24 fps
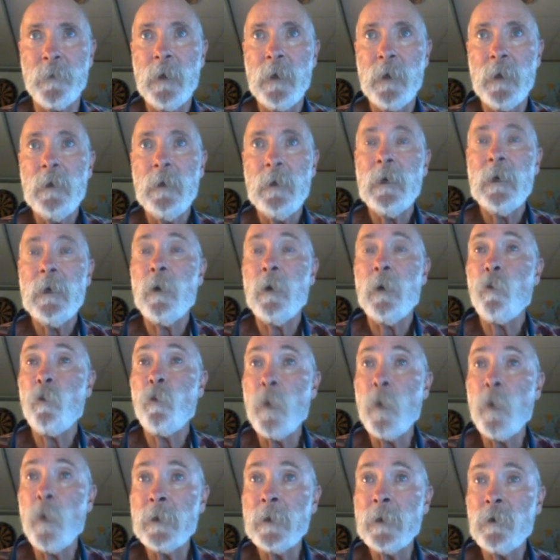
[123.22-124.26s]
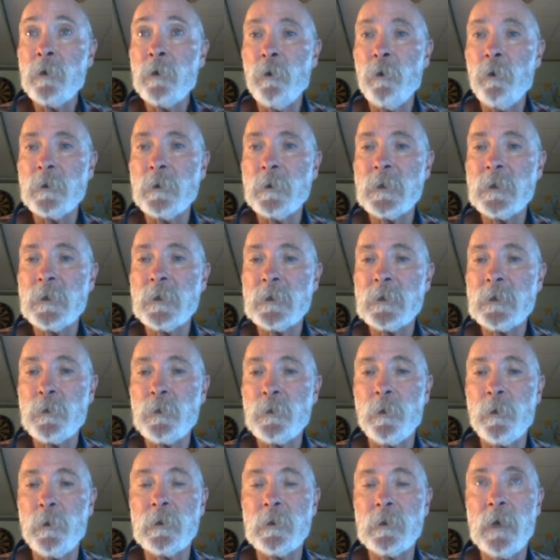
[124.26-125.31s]
When it coexists
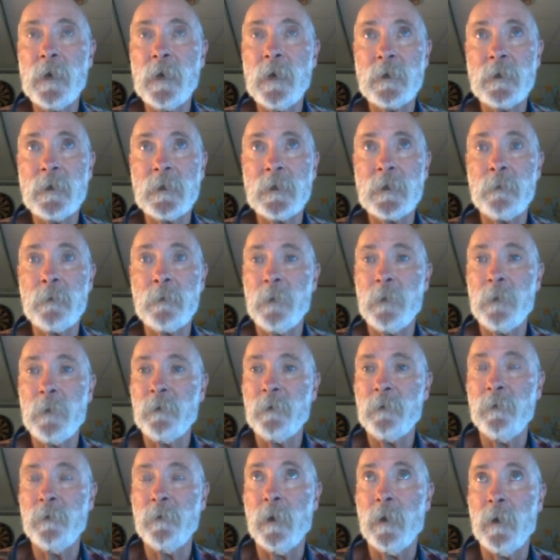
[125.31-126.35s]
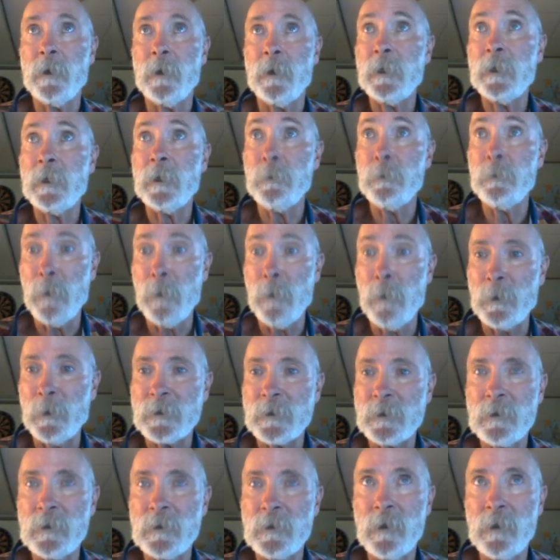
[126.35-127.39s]
with the toxic butterfly, it mimics
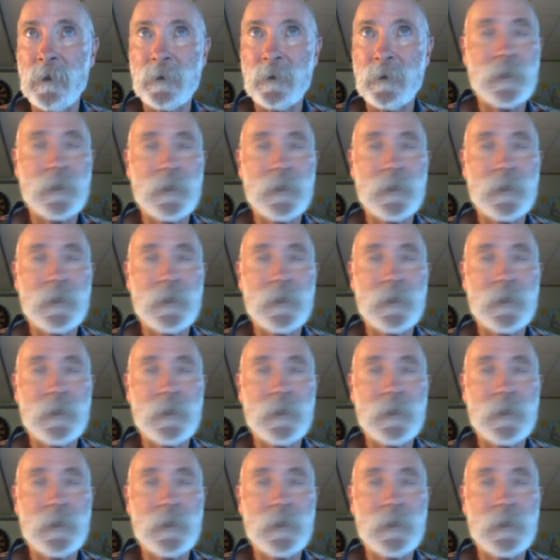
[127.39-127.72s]
the toxic